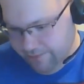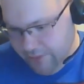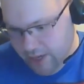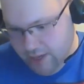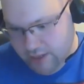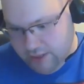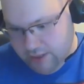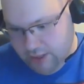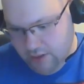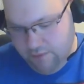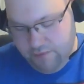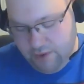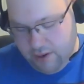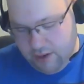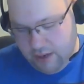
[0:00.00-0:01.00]
so
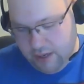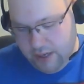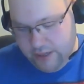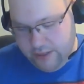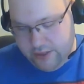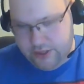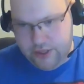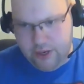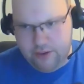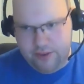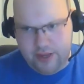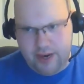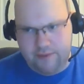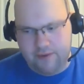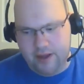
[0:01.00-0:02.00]
far in the show
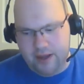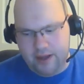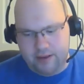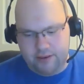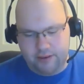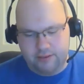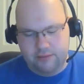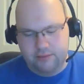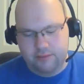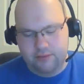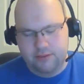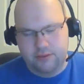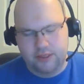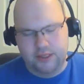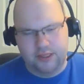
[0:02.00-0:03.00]
that I've gotten,
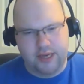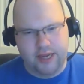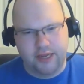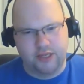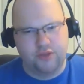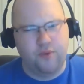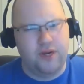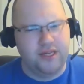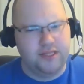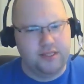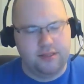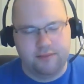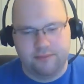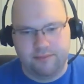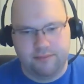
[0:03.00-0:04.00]
she's naked
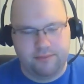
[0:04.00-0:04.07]
twice.